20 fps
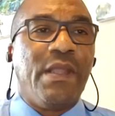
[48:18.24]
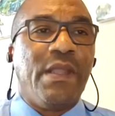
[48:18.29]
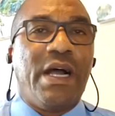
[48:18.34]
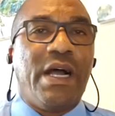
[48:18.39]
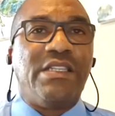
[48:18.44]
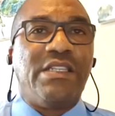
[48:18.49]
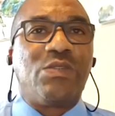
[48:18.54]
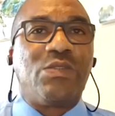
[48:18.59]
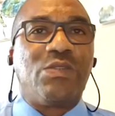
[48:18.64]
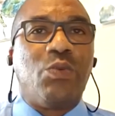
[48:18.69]

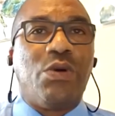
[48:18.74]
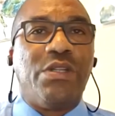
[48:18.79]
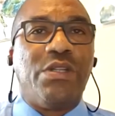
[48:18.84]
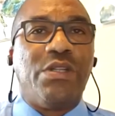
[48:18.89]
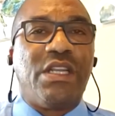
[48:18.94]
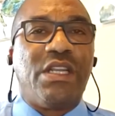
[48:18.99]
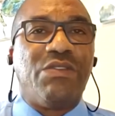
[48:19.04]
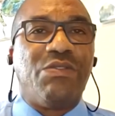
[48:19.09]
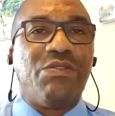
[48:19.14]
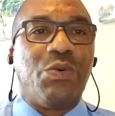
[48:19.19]
I just want
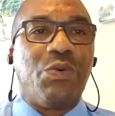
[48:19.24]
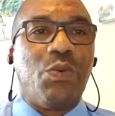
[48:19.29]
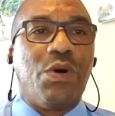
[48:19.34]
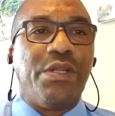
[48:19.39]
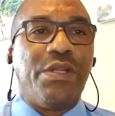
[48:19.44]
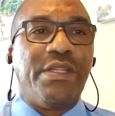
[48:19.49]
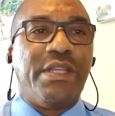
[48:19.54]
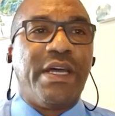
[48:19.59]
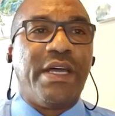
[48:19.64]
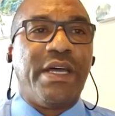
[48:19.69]
to tell
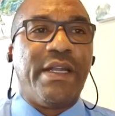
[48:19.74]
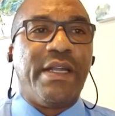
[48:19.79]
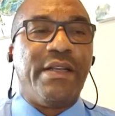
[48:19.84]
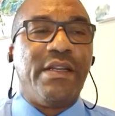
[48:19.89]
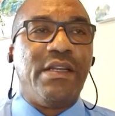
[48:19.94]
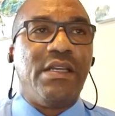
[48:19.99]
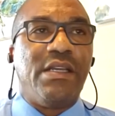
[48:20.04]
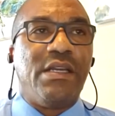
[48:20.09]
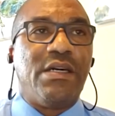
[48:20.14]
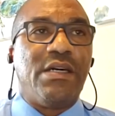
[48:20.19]
everyone that
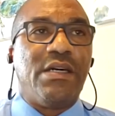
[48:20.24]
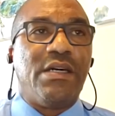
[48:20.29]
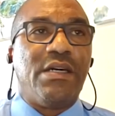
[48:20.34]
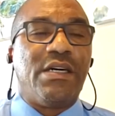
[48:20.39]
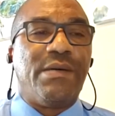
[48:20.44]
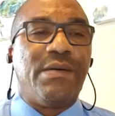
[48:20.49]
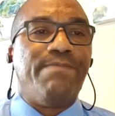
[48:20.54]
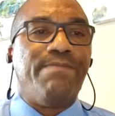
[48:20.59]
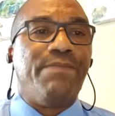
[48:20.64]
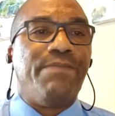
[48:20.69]

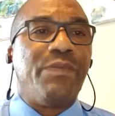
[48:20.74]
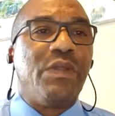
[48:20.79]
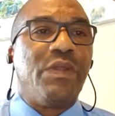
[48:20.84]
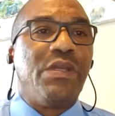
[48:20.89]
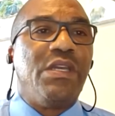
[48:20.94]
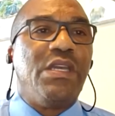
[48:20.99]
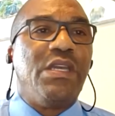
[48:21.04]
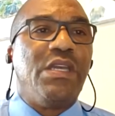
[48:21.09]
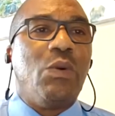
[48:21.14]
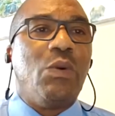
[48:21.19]

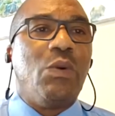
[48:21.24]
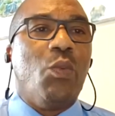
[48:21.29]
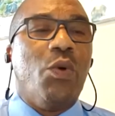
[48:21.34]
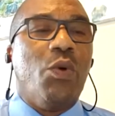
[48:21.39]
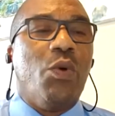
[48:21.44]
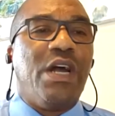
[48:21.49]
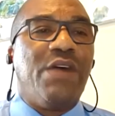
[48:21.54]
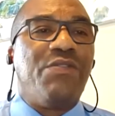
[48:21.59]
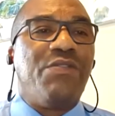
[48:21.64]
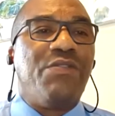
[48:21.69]

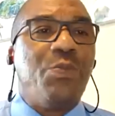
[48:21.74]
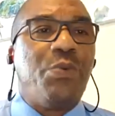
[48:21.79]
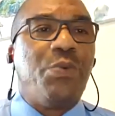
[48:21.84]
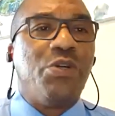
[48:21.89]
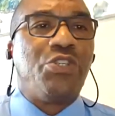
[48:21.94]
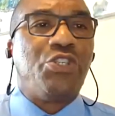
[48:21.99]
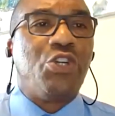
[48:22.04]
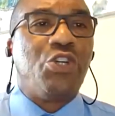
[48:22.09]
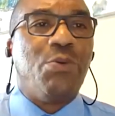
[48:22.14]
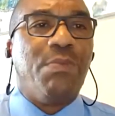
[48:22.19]
whatever you
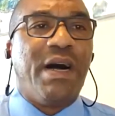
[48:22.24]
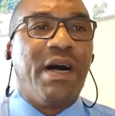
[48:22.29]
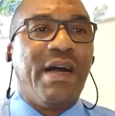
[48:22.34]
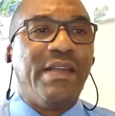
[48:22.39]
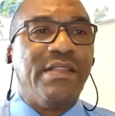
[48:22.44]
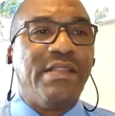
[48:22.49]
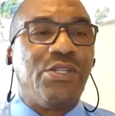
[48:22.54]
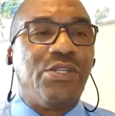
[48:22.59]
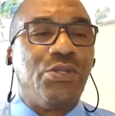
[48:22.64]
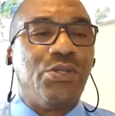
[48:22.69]
put your
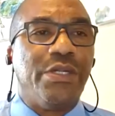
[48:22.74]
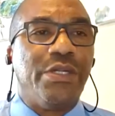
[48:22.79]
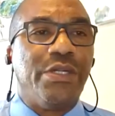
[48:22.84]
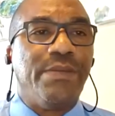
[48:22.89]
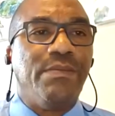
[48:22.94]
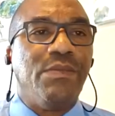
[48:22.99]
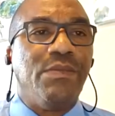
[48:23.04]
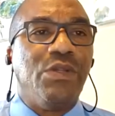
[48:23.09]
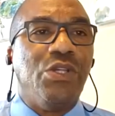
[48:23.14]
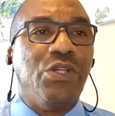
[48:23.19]
mind to it,
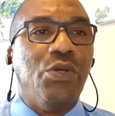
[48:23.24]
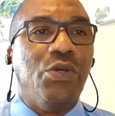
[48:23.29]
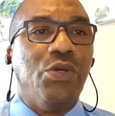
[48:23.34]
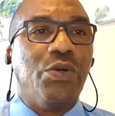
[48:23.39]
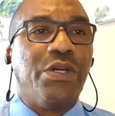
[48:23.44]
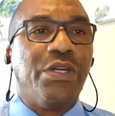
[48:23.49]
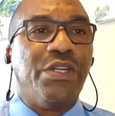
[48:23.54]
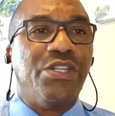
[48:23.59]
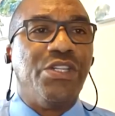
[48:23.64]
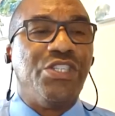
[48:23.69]
you
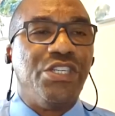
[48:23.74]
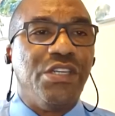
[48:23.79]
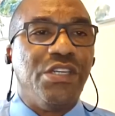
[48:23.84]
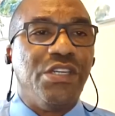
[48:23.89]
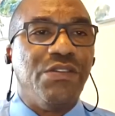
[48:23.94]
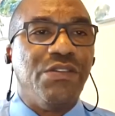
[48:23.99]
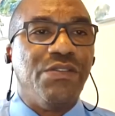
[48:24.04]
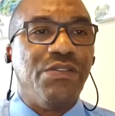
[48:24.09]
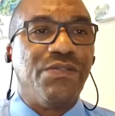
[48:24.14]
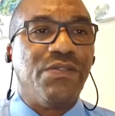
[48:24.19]
can
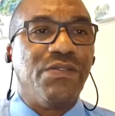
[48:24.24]
achieve.